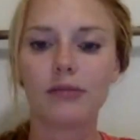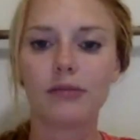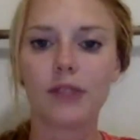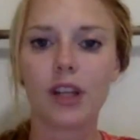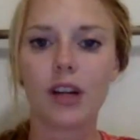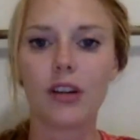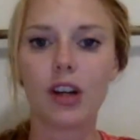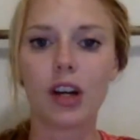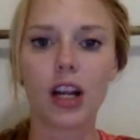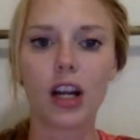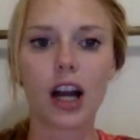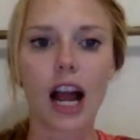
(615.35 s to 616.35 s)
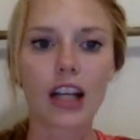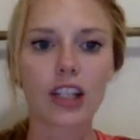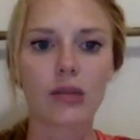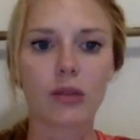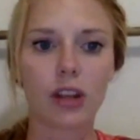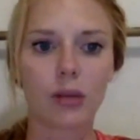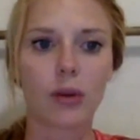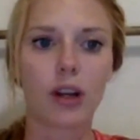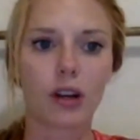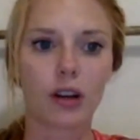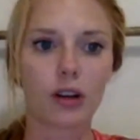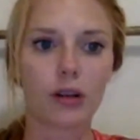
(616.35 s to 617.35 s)
you know your interaction with your peer
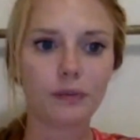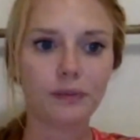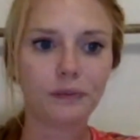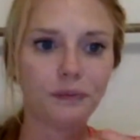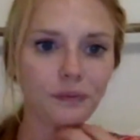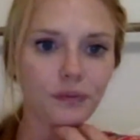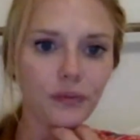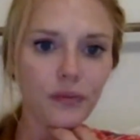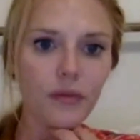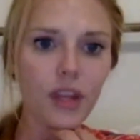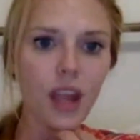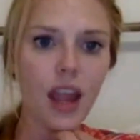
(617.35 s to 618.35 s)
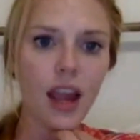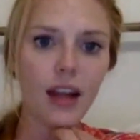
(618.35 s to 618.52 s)
group okay yeah